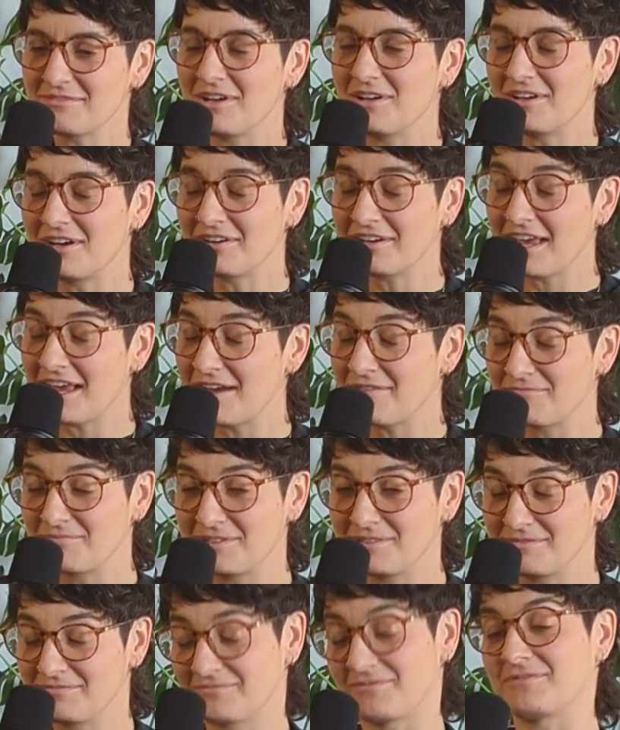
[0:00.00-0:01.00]
Well, okay.
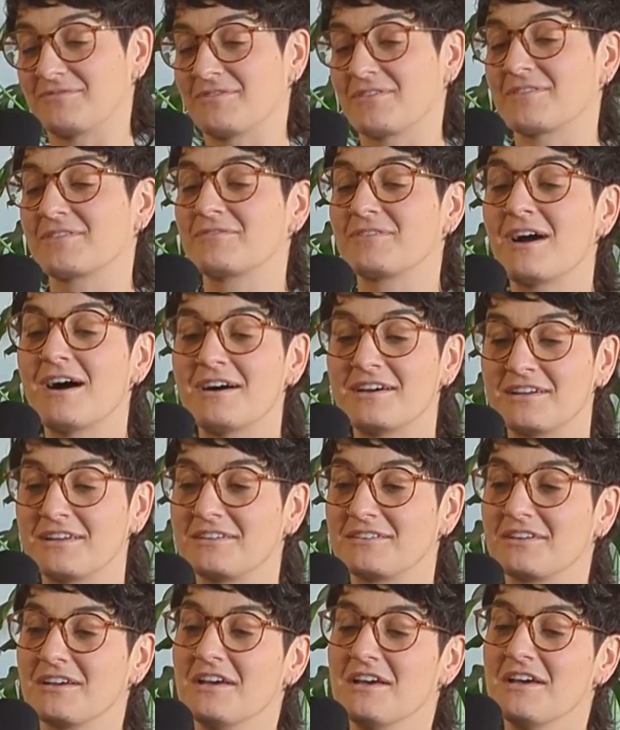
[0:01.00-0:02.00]
We forgot
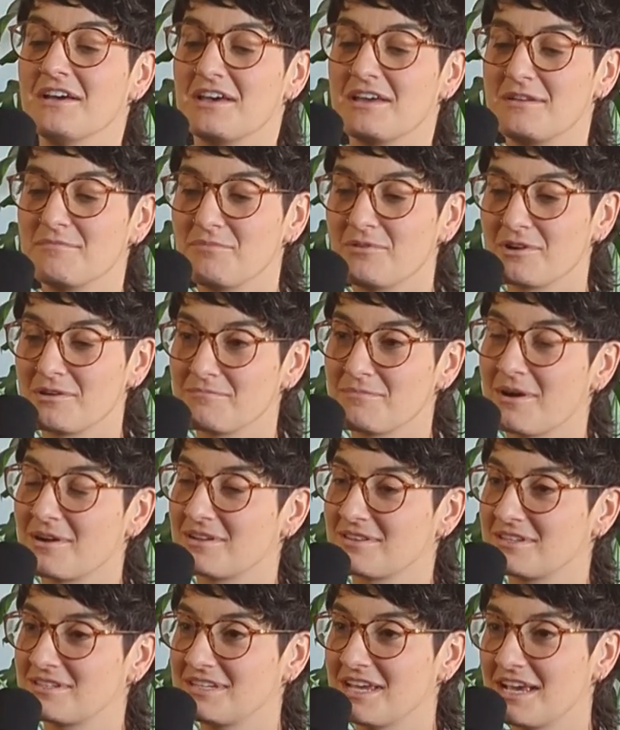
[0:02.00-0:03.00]
an important part
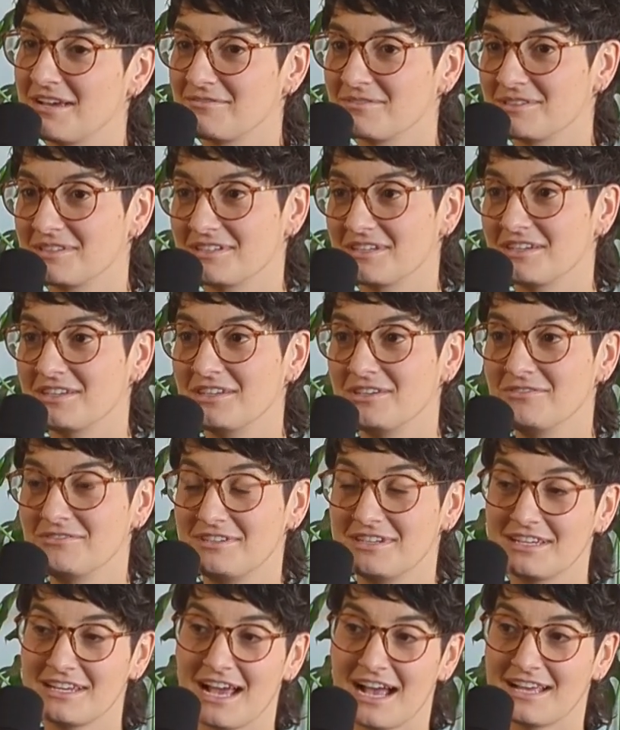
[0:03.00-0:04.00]
of the date was you
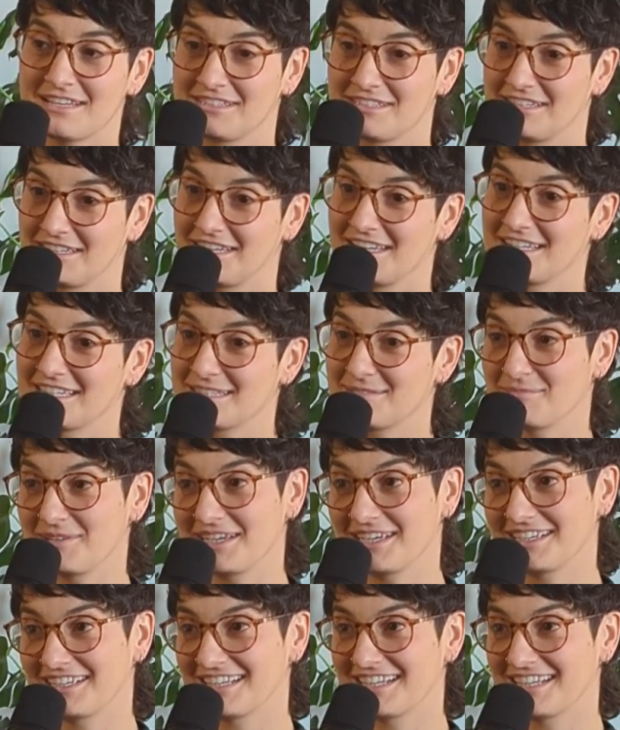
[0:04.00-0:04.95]
did ask to kiss me